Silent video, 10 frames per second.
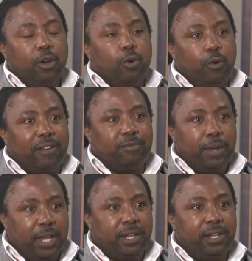who have
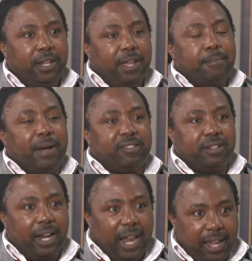been
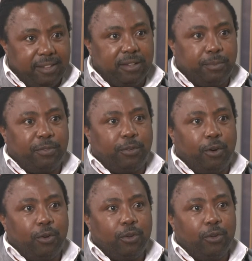marginalized
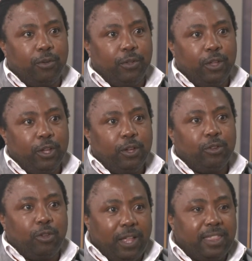before
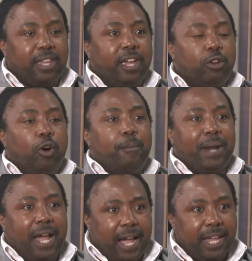so that they can
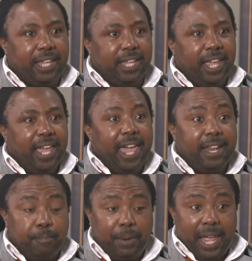comply
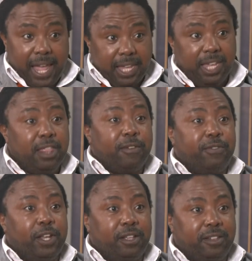and play in the
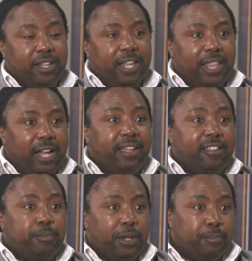field that
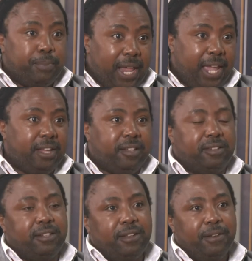has been played
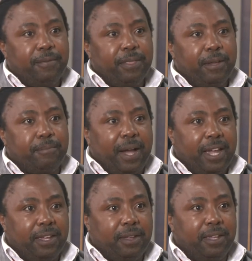by
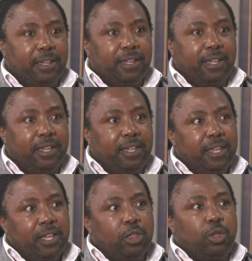
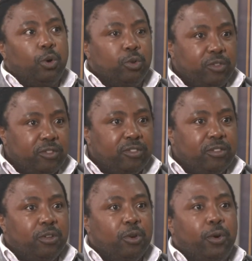
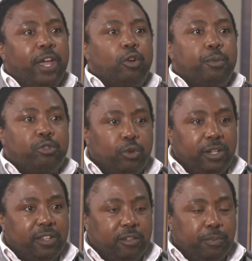those who had opportunities